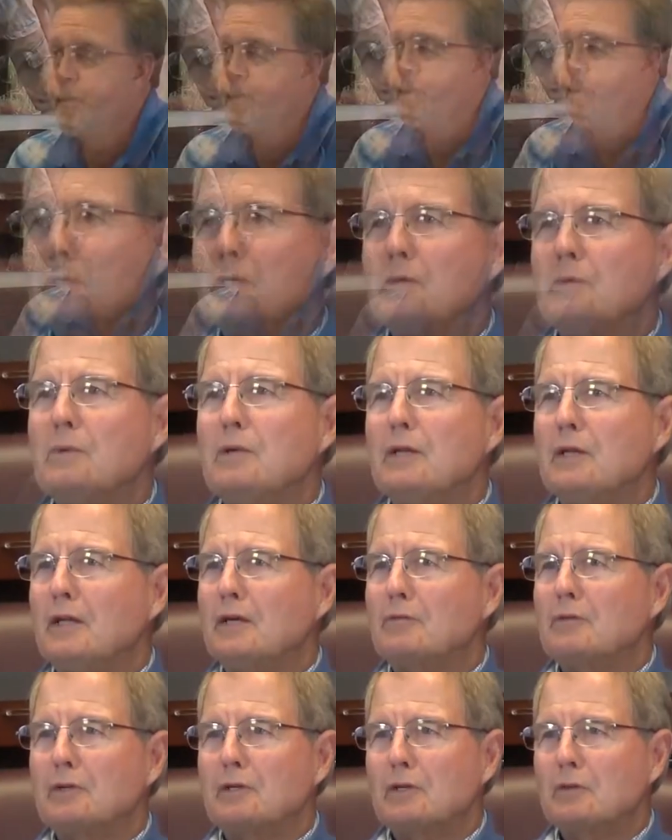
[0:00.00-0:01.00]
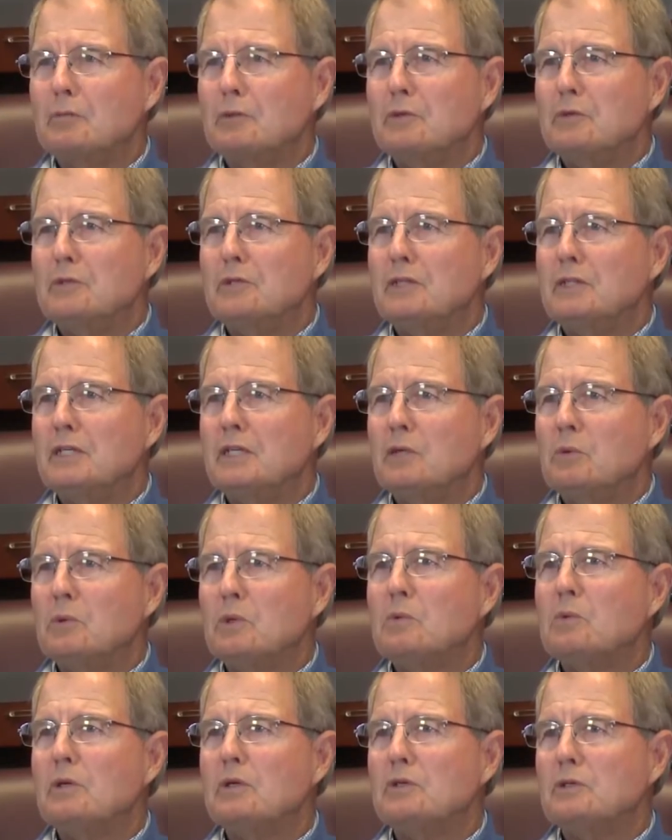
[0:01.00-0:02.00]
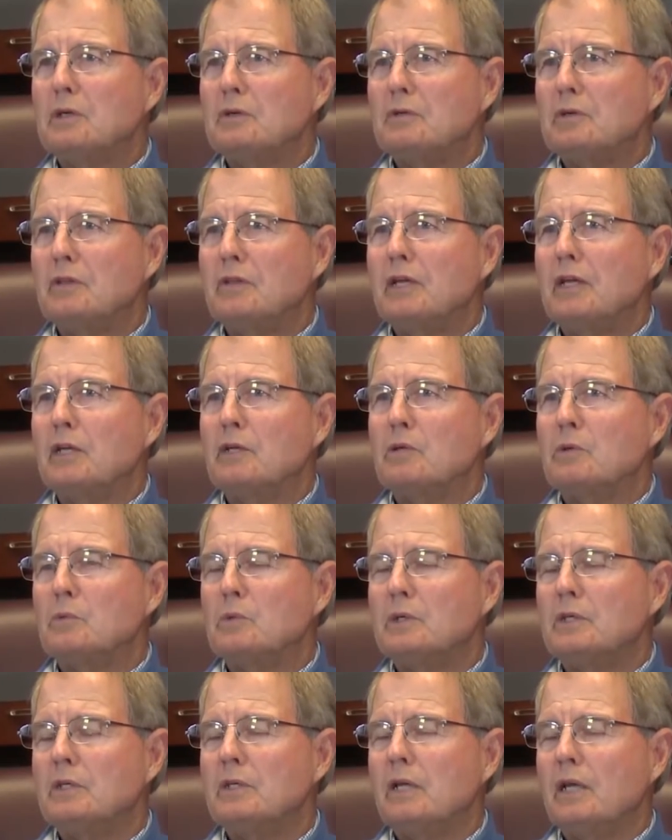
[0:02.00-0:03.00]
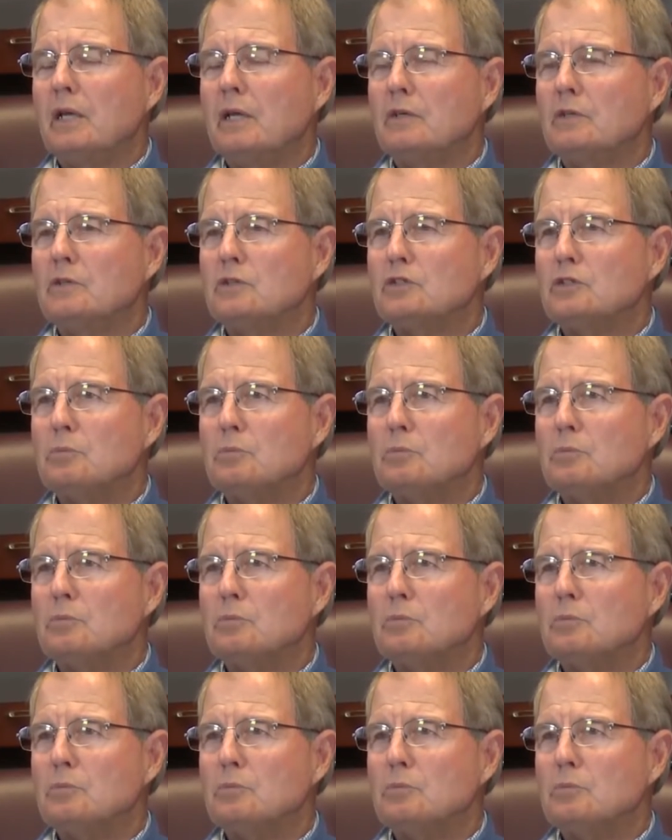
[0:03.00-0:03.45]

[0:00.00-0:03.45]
We love our community, and we want to do everything that we can to